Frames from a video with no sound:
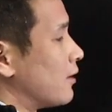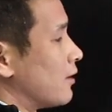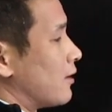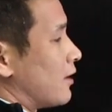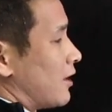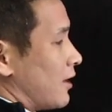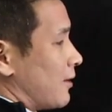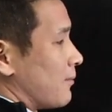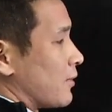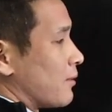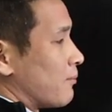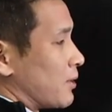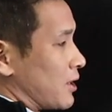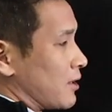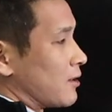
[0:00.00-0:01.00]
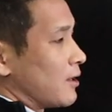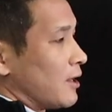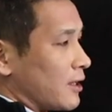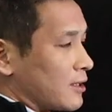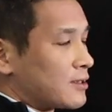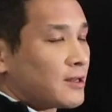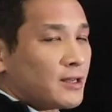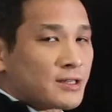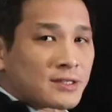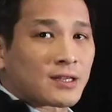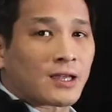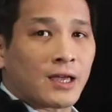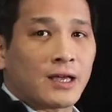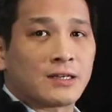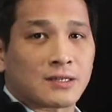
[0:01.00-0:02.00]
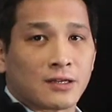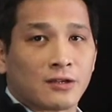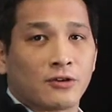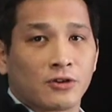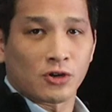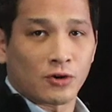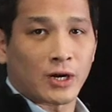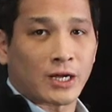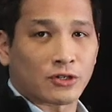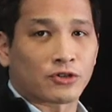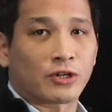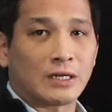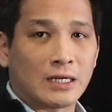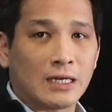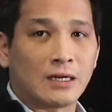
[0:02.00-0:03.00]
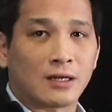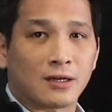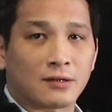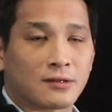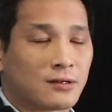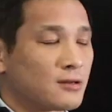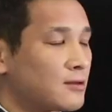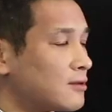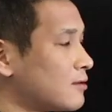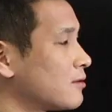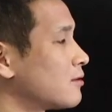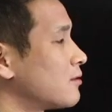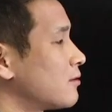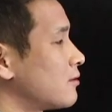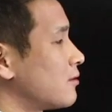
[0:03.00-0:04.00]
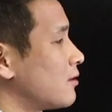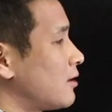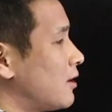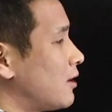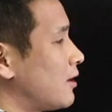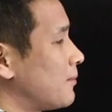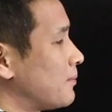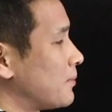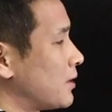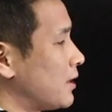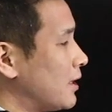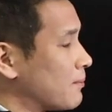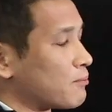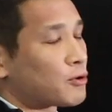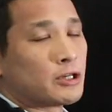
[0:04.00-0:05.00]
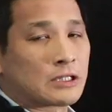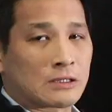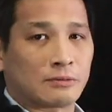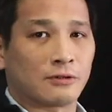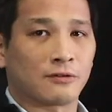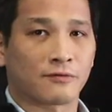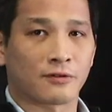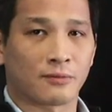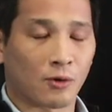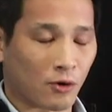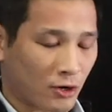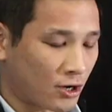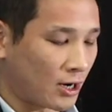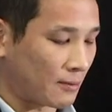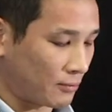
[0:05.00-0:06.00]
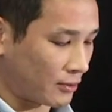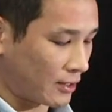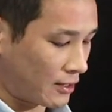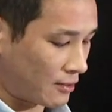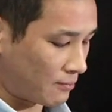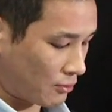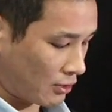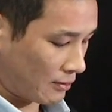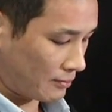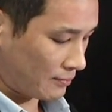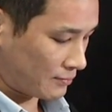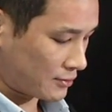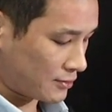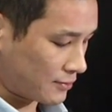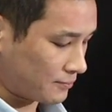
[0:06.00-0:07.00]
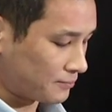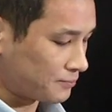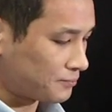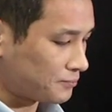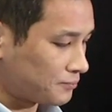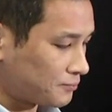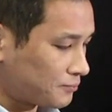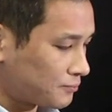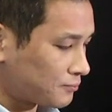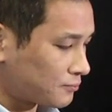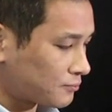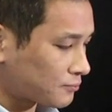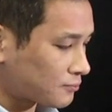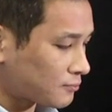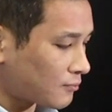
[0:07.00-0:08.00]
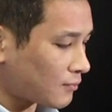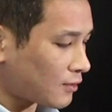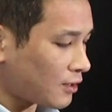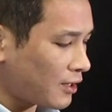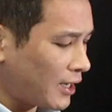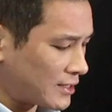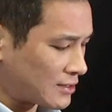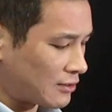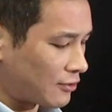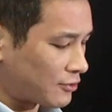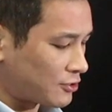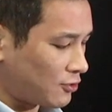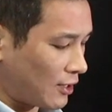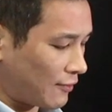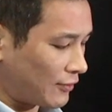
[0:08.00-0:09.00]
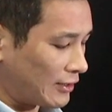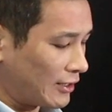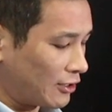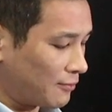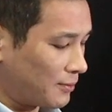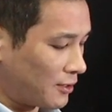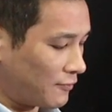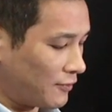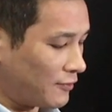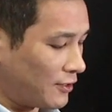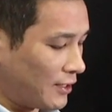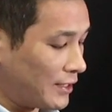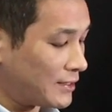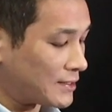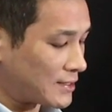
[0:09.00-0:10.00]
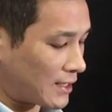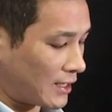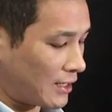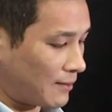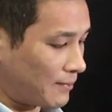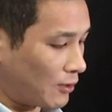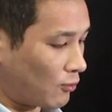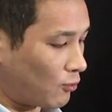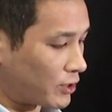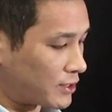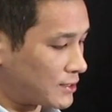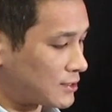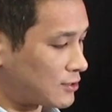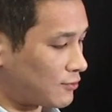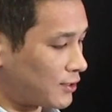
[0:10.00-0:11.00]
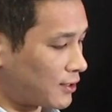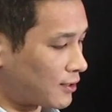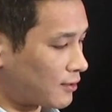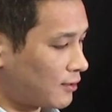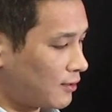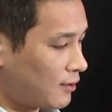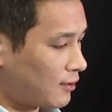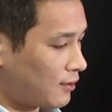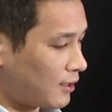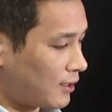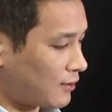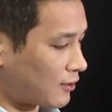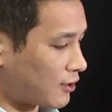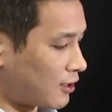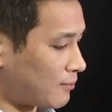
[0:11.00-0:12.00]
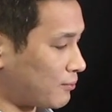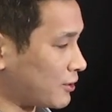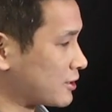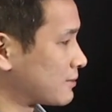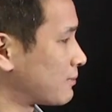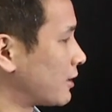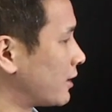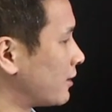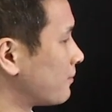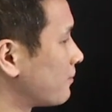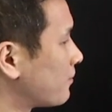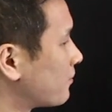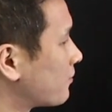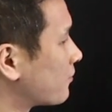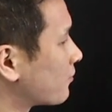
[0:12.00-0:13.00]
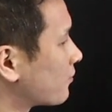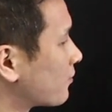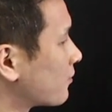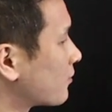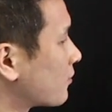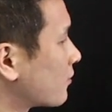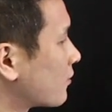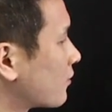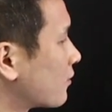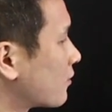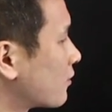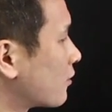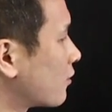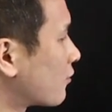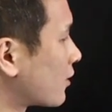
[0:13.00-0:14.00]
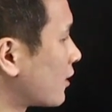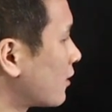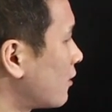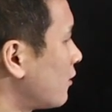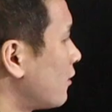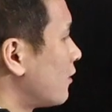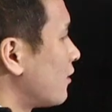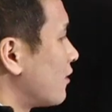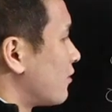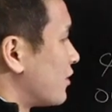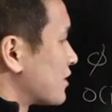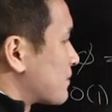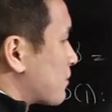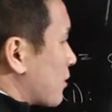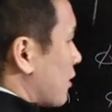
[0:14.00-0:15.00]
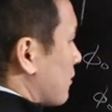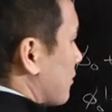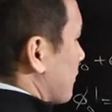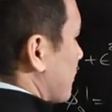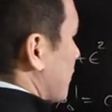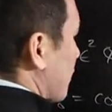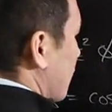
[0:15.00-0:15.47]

But it's the case that you actually need it in principle for more complicated problems, as long as you have a little bit of an insight about what it's doing in the complex plane. Okay? This problem here